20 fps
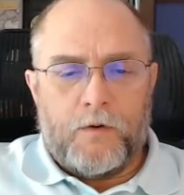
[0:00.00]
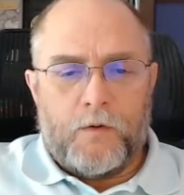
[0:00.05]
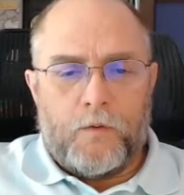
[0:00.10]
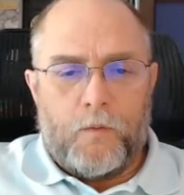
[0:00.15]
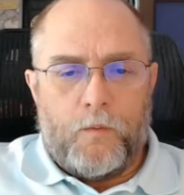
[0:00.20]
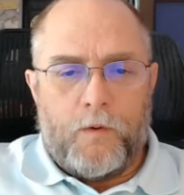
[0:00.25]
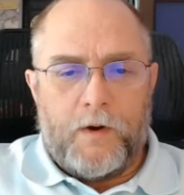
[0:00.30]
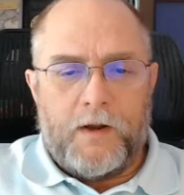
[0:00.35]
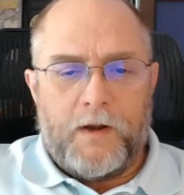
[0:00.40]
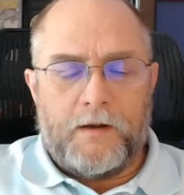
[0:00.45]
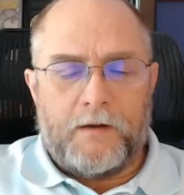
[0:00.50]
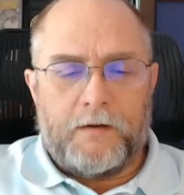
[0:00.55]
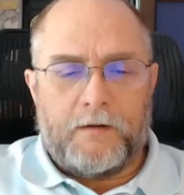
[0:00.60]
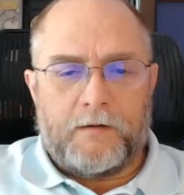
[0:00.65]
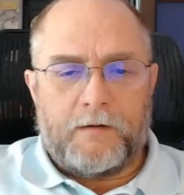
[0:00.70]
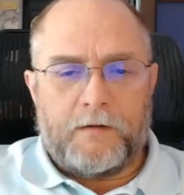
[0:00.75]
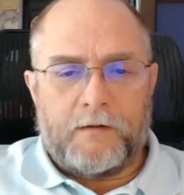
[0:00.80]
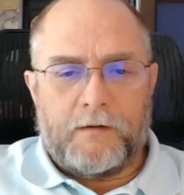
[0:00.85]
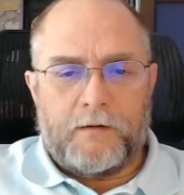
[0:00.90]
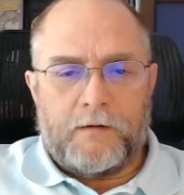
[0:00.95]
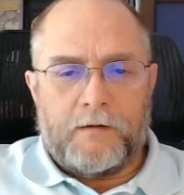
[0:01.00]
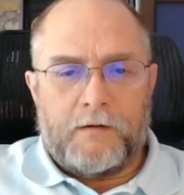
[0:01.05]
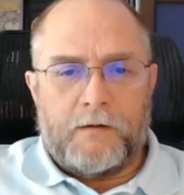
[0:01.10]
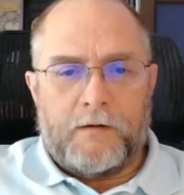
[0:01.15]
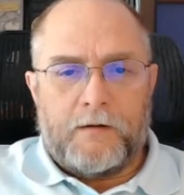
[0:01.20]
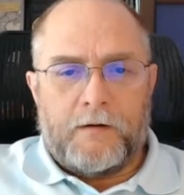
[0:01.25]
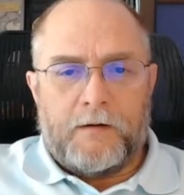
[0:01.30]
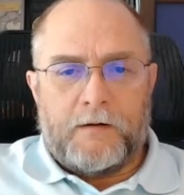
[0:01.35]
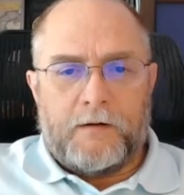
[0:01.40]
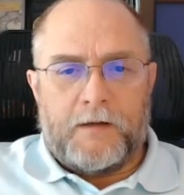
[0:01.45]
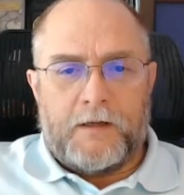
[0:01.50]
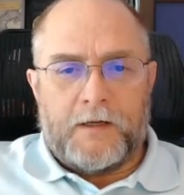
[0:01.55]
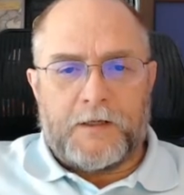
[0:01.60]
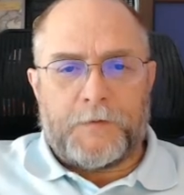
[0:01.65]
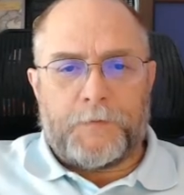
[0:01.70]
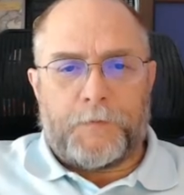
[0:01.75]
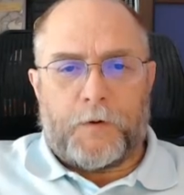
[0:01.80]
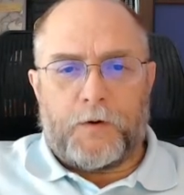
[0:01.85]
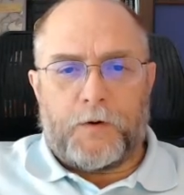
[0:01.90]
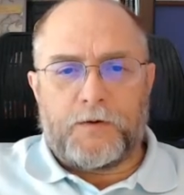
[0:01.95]
with this
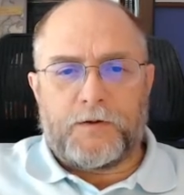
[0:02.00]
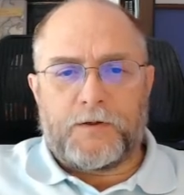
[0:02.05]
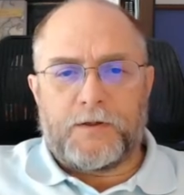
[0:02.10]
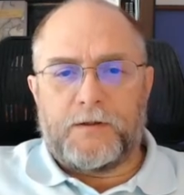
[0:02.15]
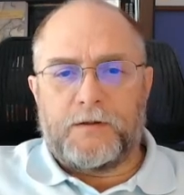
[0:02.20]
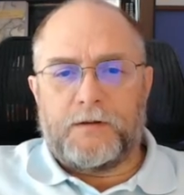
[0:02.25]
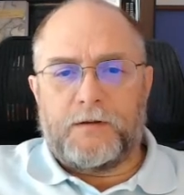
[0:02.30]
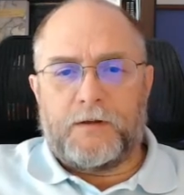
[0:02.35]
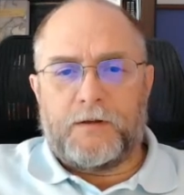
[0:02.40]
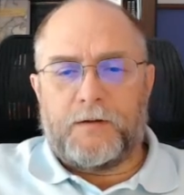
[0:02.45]
person.